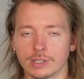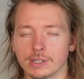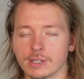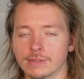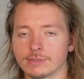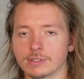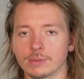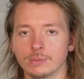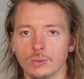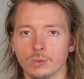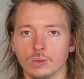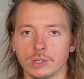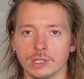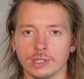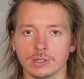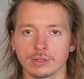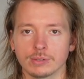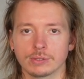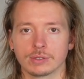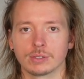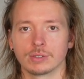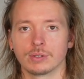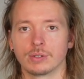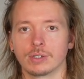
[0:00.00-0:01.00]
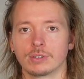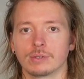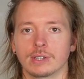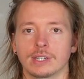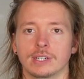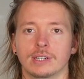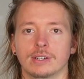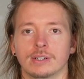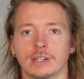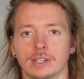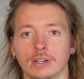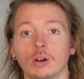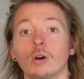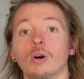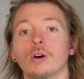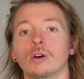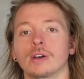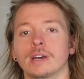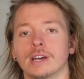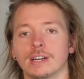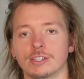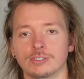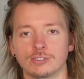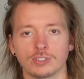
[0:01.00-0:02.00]
You have some wheels going right now. Like, oh
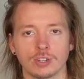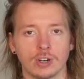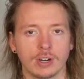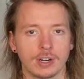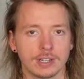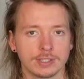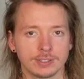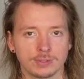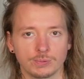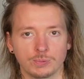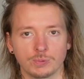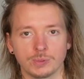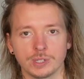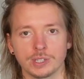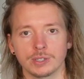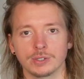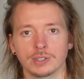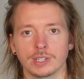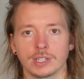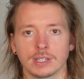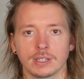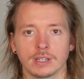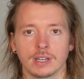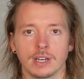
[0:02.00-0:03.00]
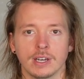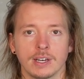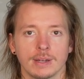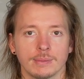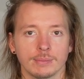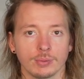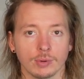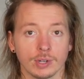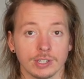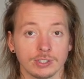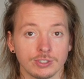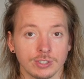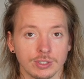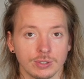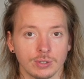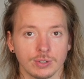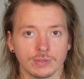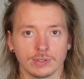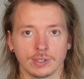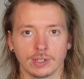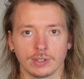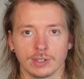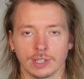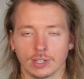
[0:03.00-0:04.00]
yeah, John's wheeling Bridget
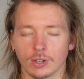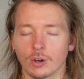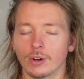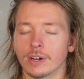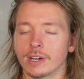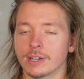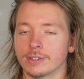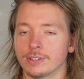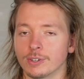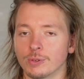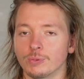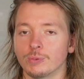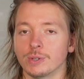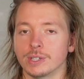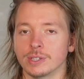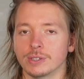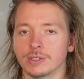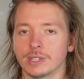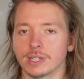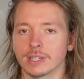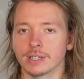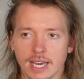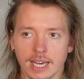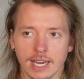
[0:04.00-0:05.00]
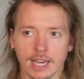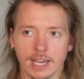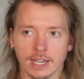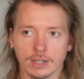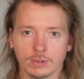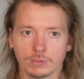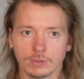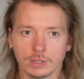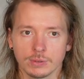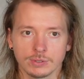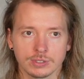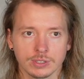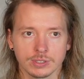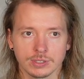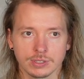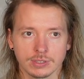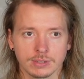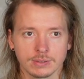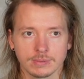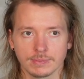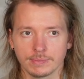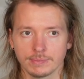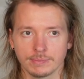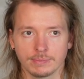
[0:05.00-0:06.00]
over there. Like, oh yeah, they're wheeling. And we were just
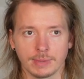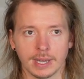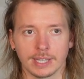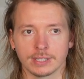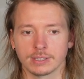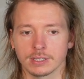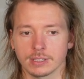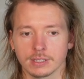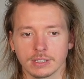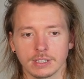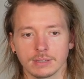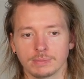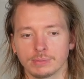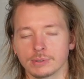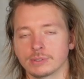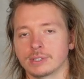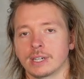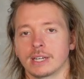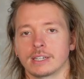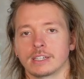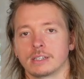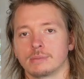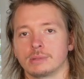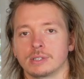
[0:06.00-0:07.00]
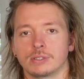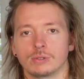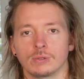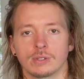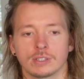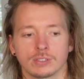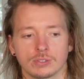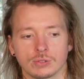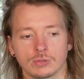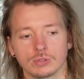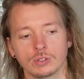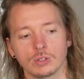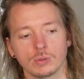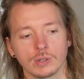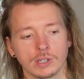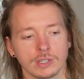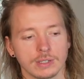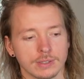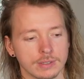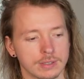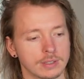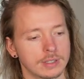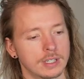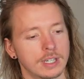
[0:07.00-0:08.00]
basically pretending to be doing
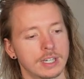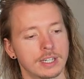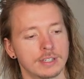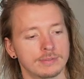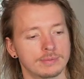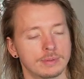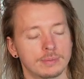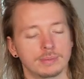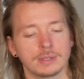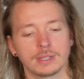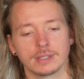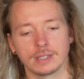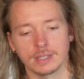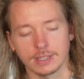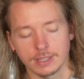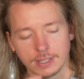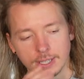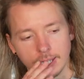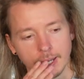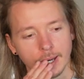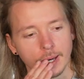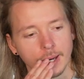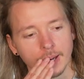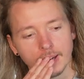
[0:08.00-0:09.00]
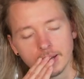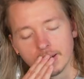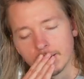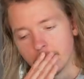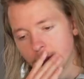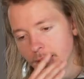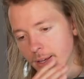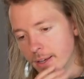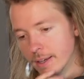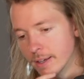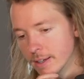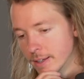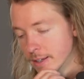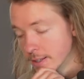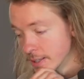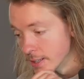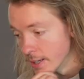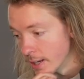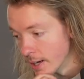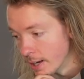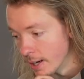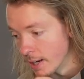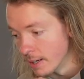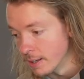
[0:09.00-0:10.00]
schoolwork and stuff, but being like, yeah,
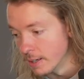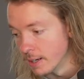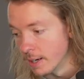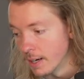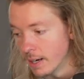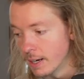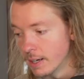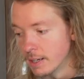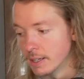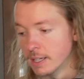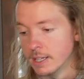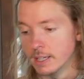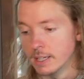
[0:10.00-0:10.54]
yeah, yeah.